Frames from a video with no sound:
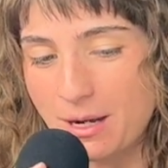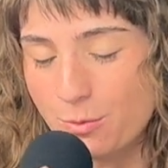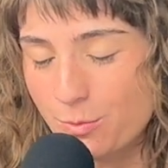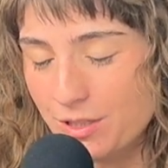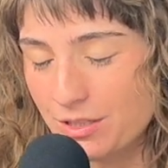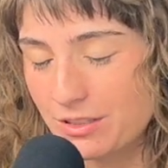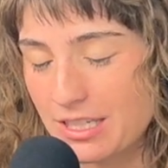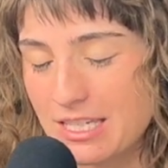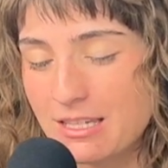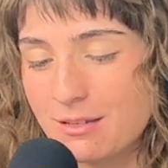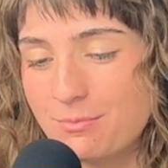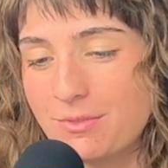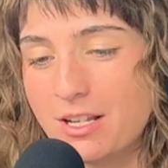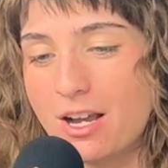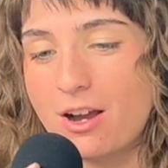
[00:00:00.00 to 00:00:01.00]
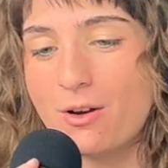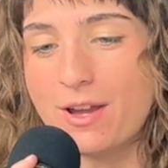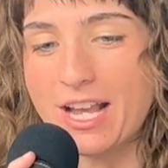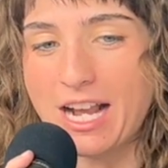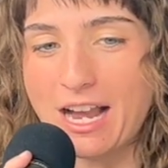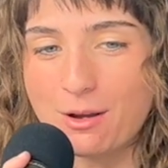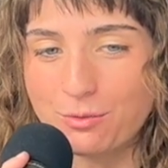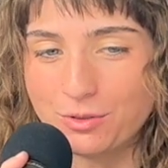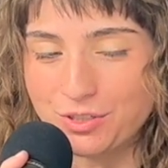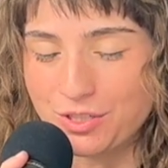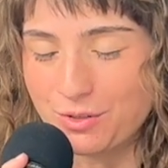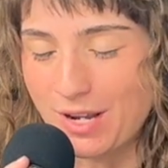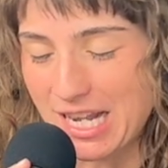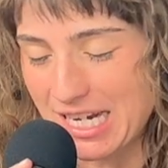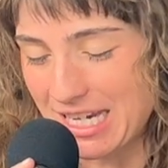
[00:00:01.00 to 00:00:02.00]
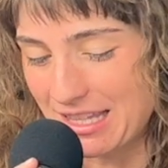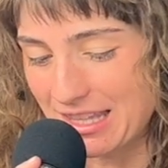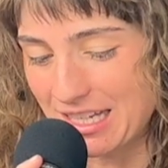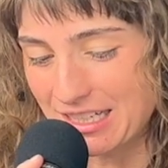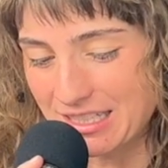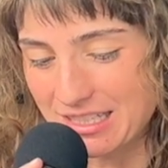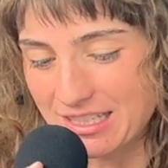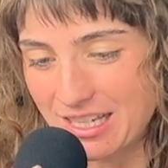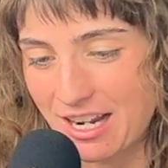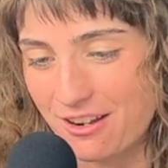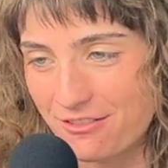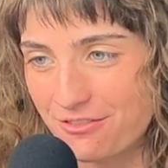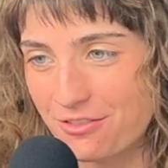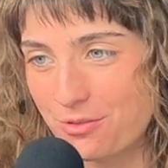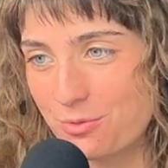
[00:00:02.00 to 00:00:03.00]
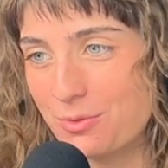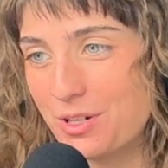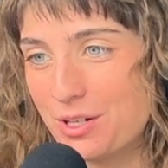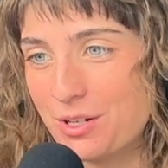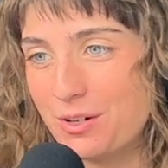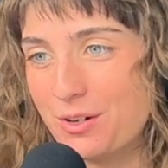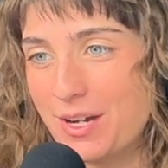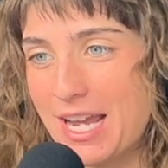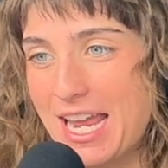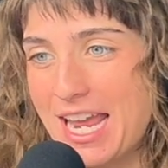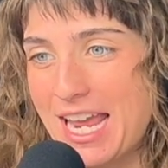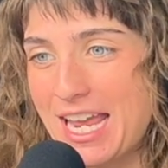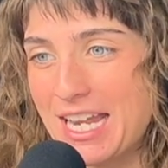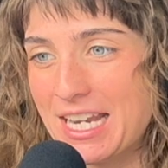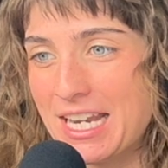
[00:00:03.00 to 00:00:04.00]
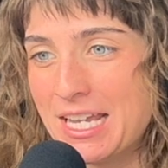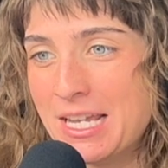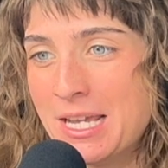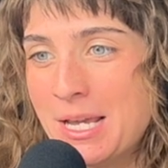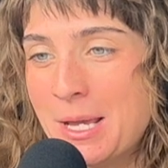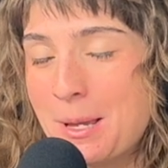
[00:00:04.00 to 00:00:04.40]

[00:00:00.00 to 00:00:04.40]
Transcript: I will keep going. I will do anything to tough through and